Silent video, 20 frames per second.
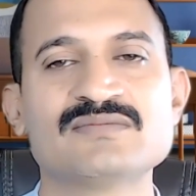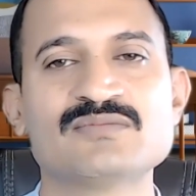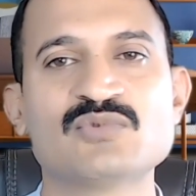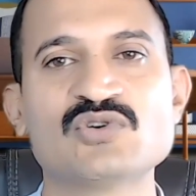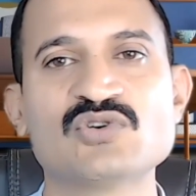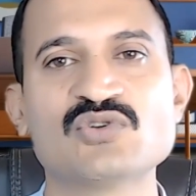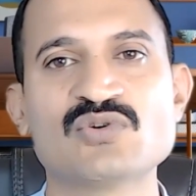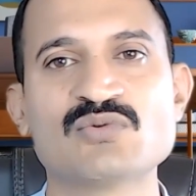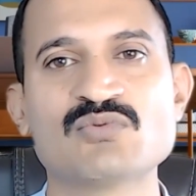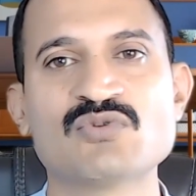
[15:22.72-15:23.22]

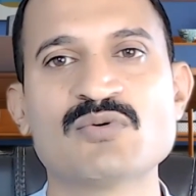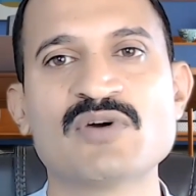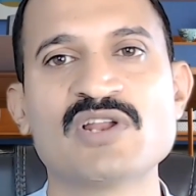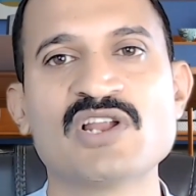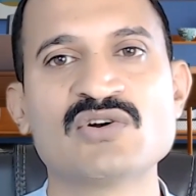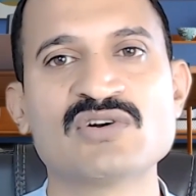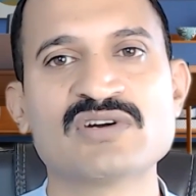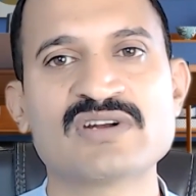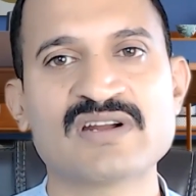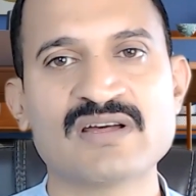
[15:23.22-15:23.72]
put your mobile
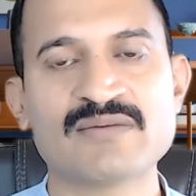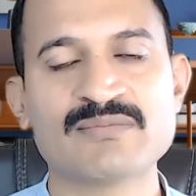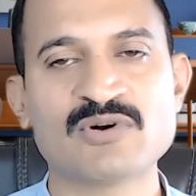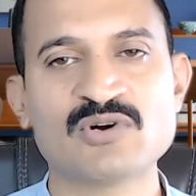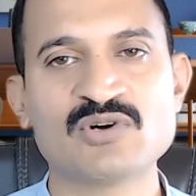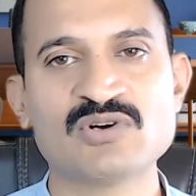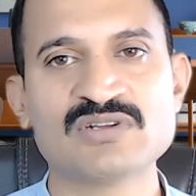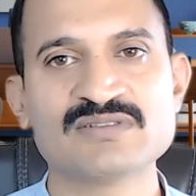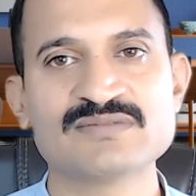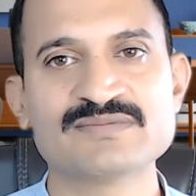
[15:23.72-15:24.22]
on
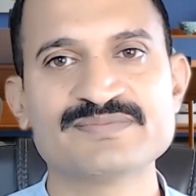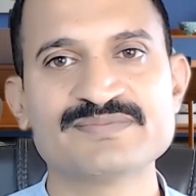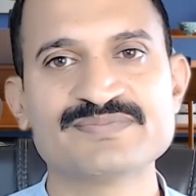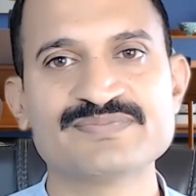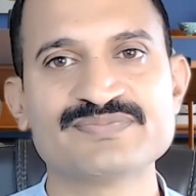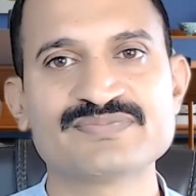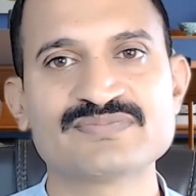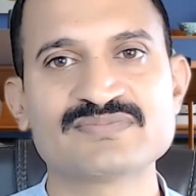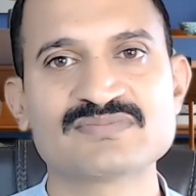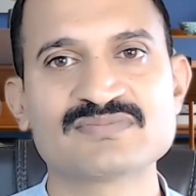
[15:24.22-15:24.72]
tripod
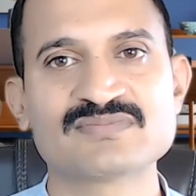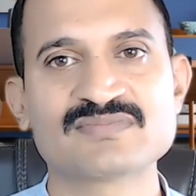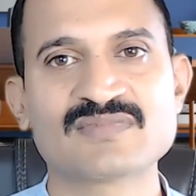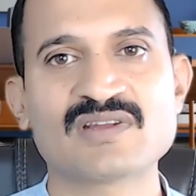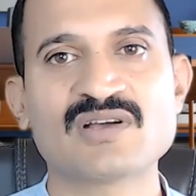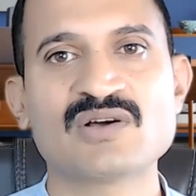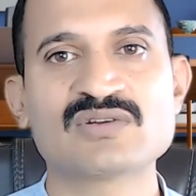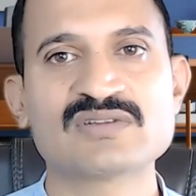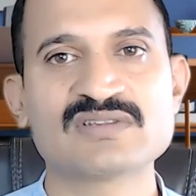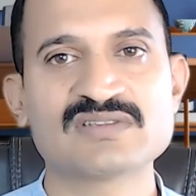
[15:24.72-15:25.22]

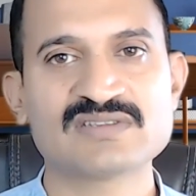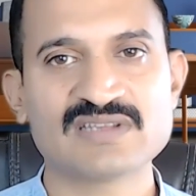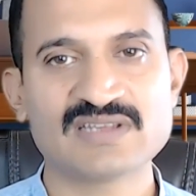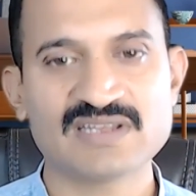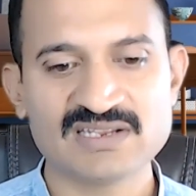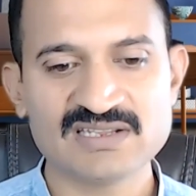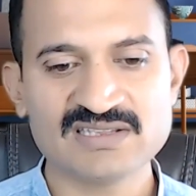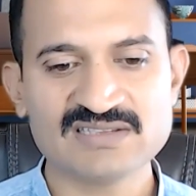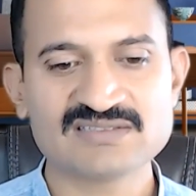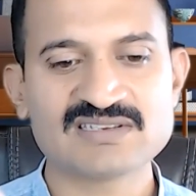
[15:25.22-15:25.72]
or
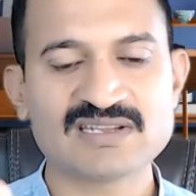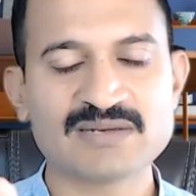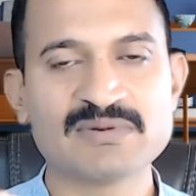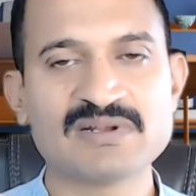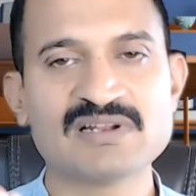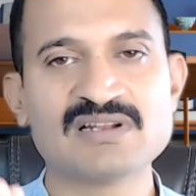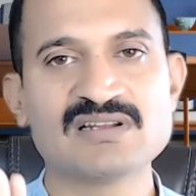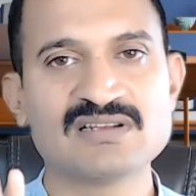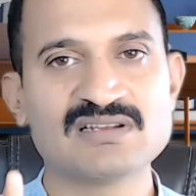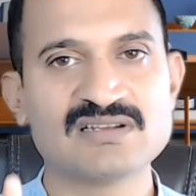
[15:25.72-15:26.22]
any
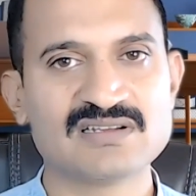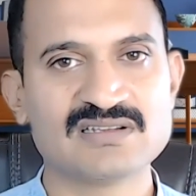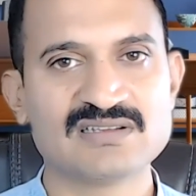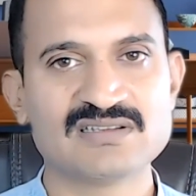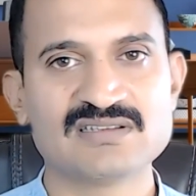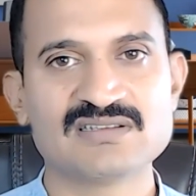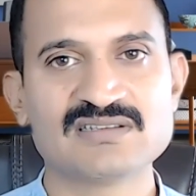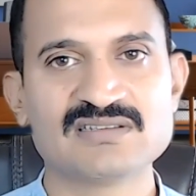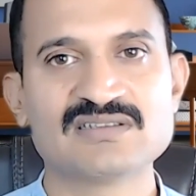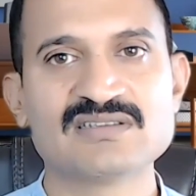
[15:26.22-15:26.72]
stable
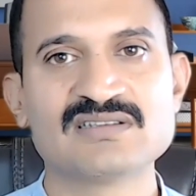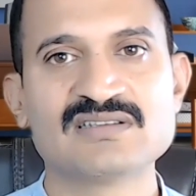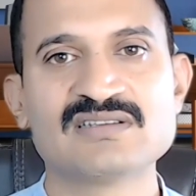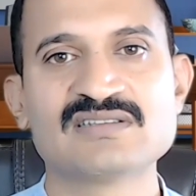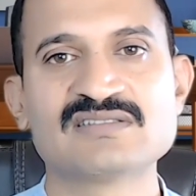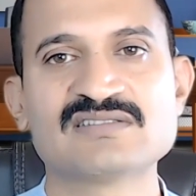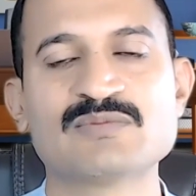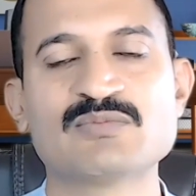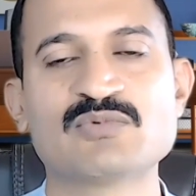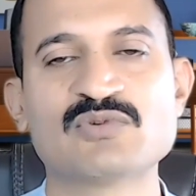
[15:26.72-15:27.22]

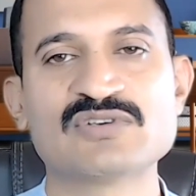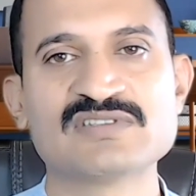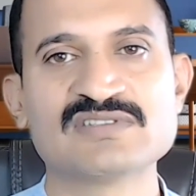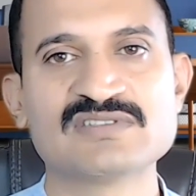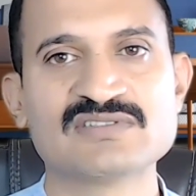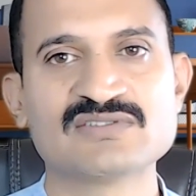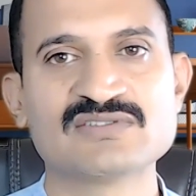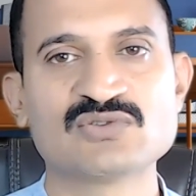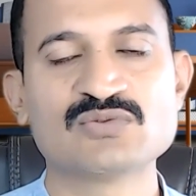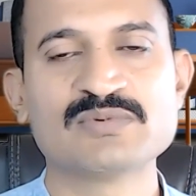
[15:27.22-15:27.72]
support
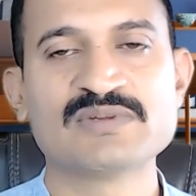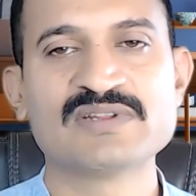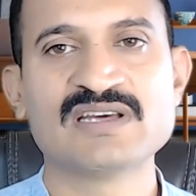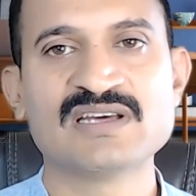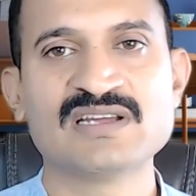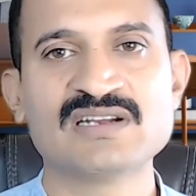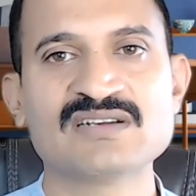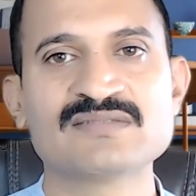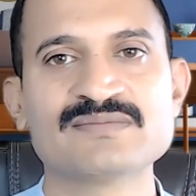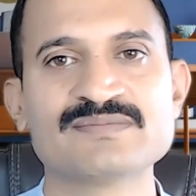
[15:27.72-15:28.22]
should be
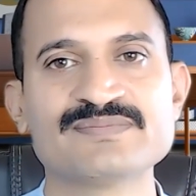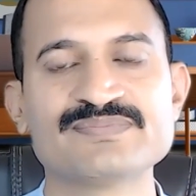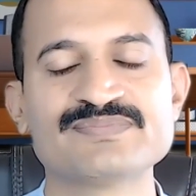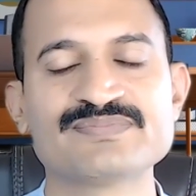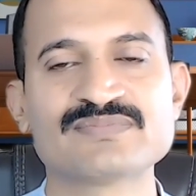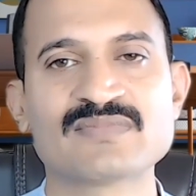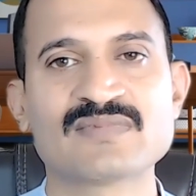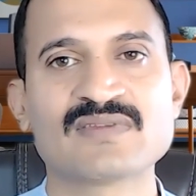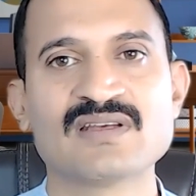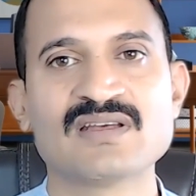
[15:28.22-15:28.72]
there.
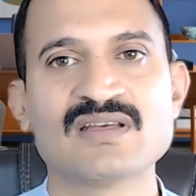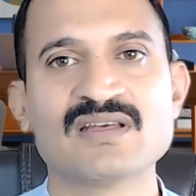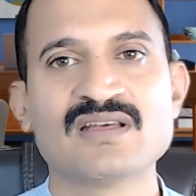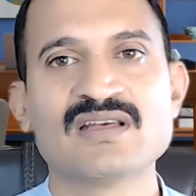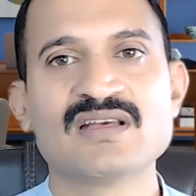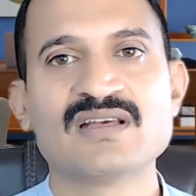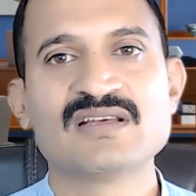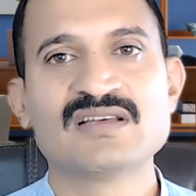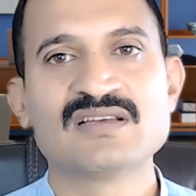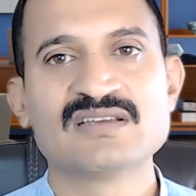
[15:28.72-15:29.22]

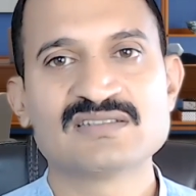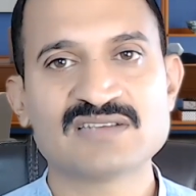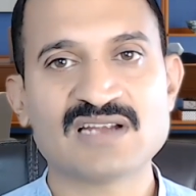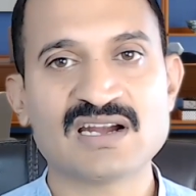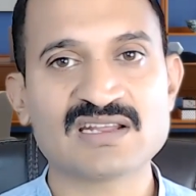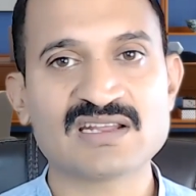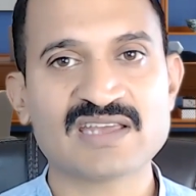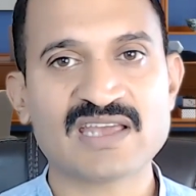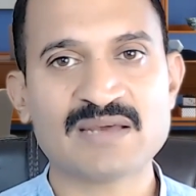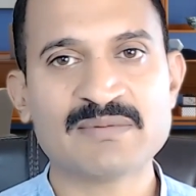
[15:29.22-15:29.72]

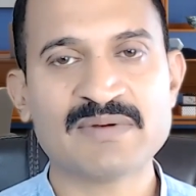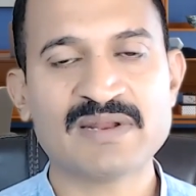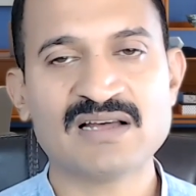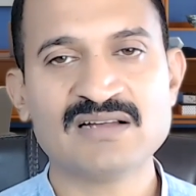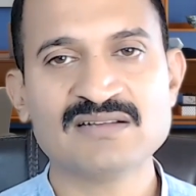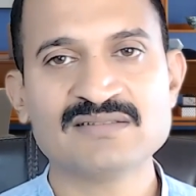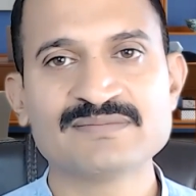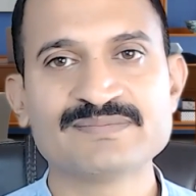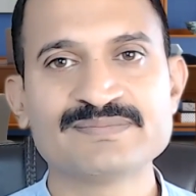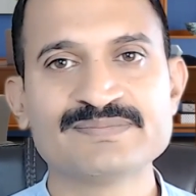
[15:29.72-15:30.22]
Start a
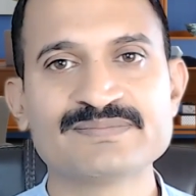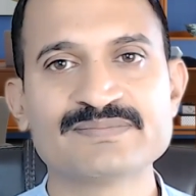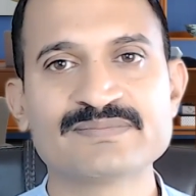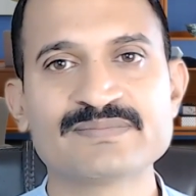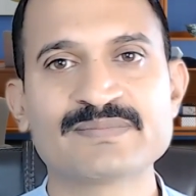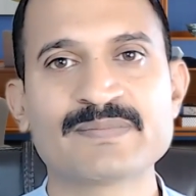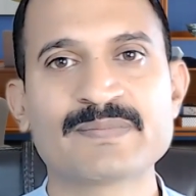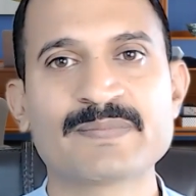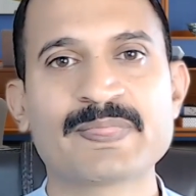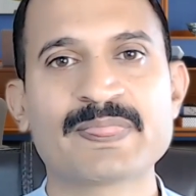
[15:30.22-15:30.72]
camera
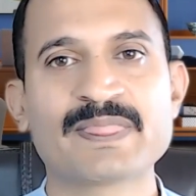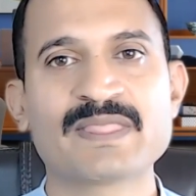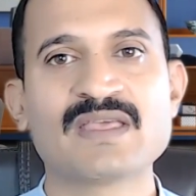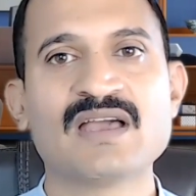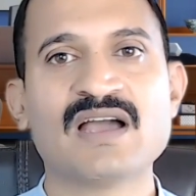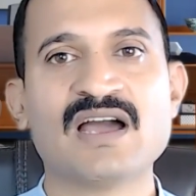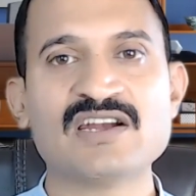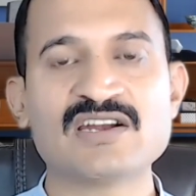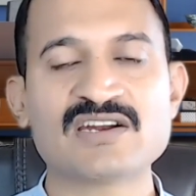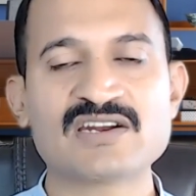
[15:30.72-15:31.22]

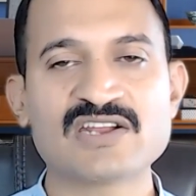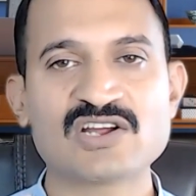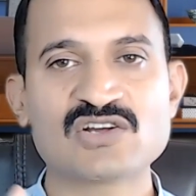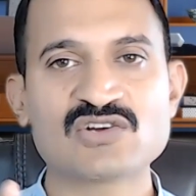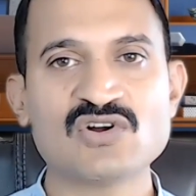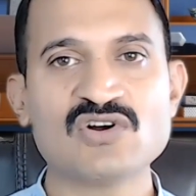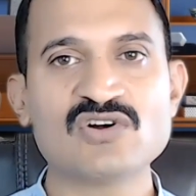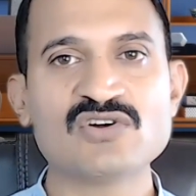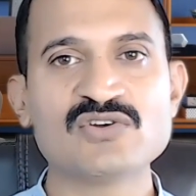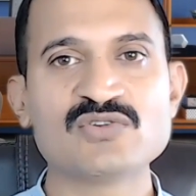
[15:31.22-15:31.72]
and
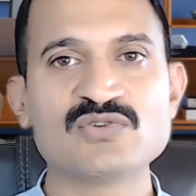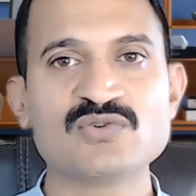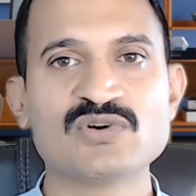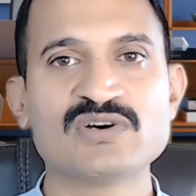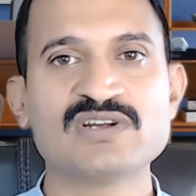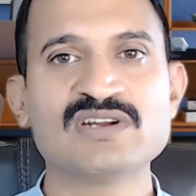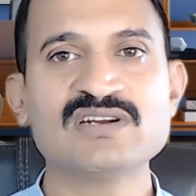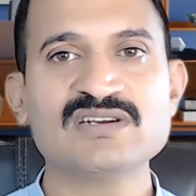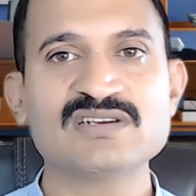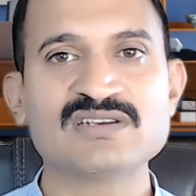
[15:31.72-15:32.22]
record
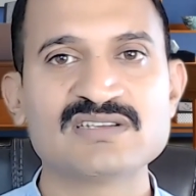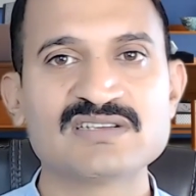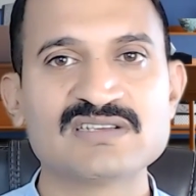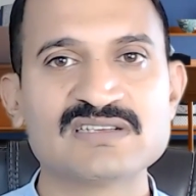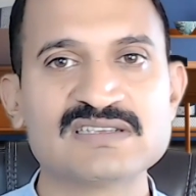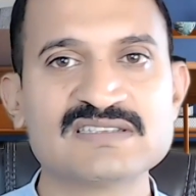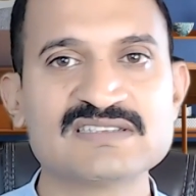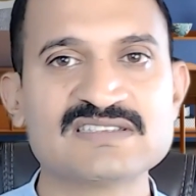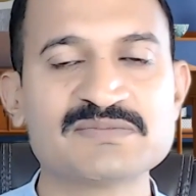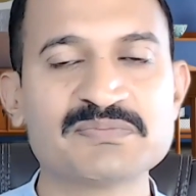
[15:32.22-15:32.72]
your
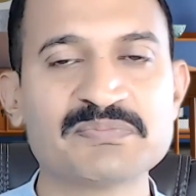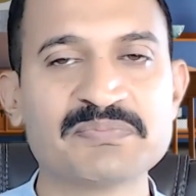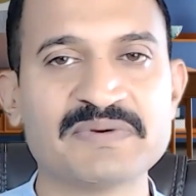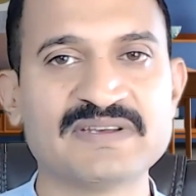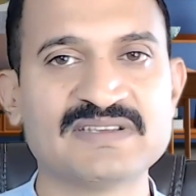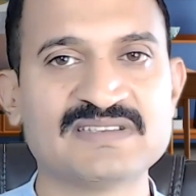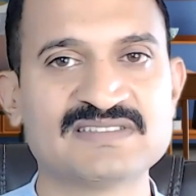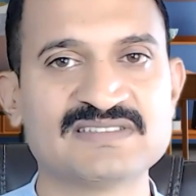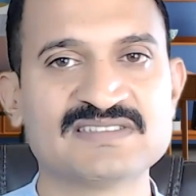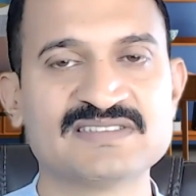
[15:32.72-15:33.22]

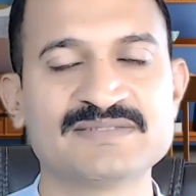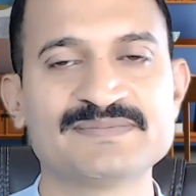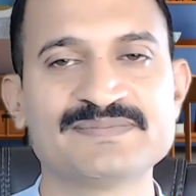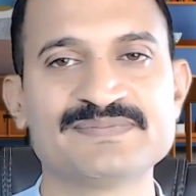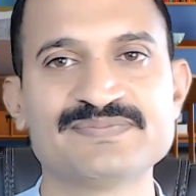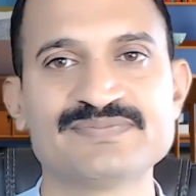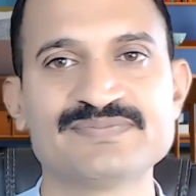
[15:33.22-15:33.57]
speech.